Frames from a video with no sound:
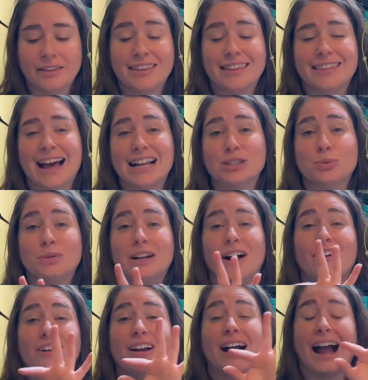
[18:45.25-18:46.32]
then that's when
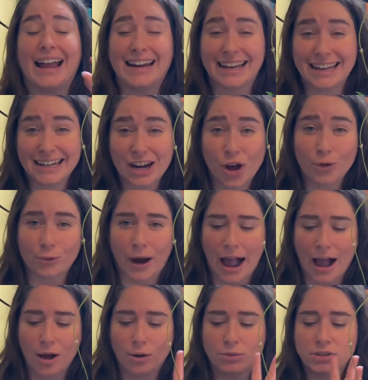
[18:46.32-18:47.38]
I'll guide it
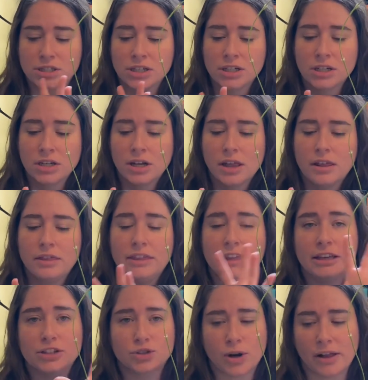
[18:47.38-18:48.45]
around
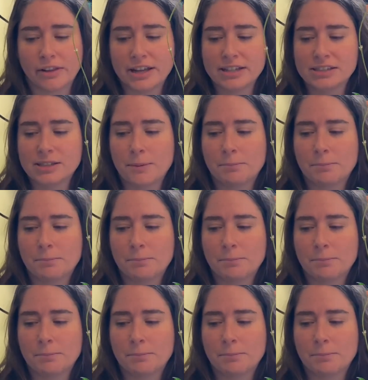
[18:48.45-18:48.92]
the trellis.